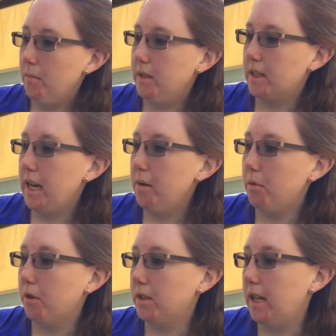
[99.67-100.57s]
Miss
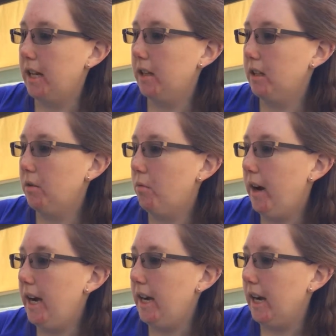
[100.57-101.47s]
Campbell sat
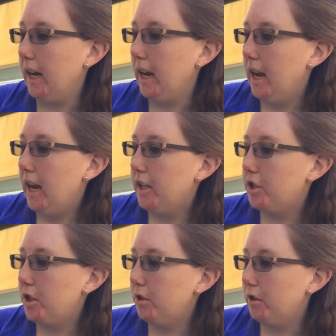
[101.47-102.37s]
waiting
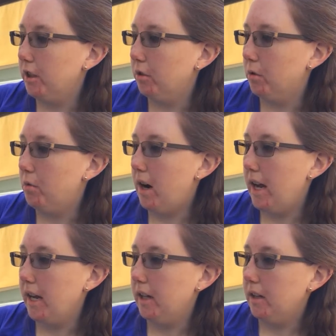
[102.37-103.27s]
as children grew
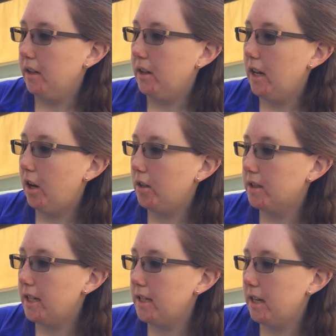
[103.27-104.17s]
quiet. They all
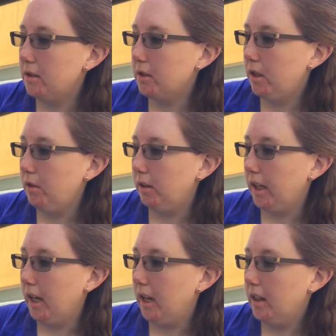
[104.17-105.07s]
sat down
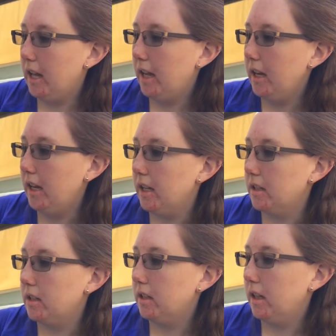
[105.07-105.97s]
slowly, that
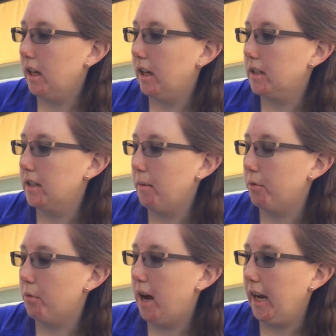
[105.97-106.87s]
is,
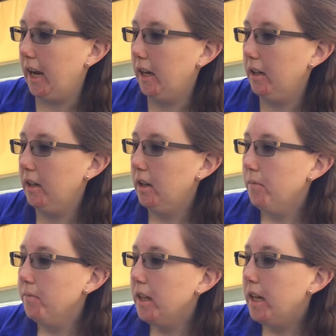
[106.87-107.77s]
except Wyatt.
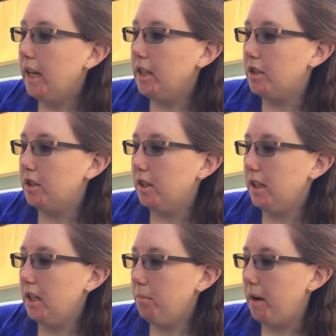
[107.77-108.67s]
He stood
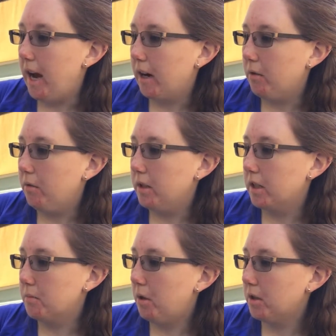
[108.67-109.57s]
in the back with
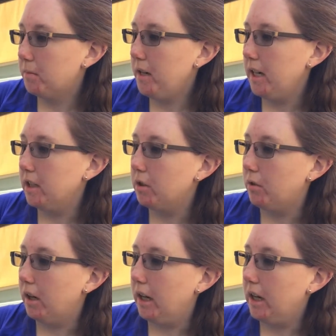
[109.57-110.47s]
a small spinning
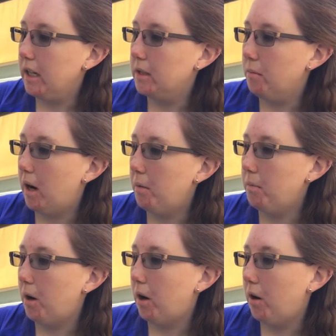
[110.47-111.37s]
toy. His
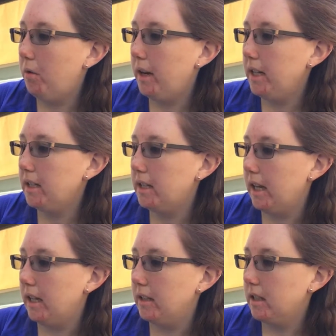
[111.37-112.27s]
mom always
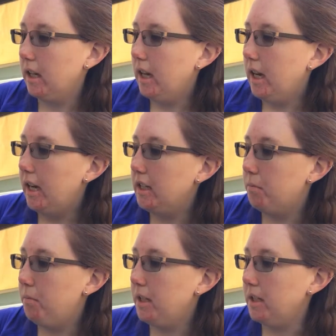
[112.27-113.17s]
says
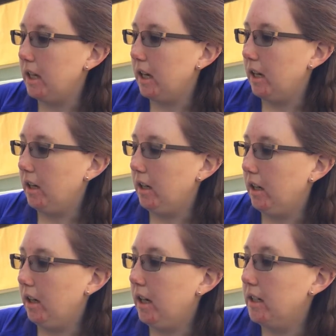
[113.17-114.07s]
He's busy.
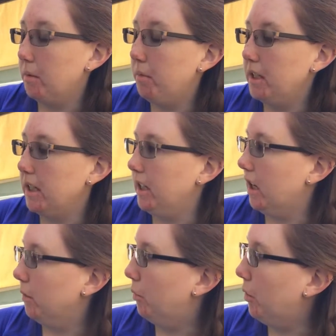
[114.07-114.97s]
He's a busy young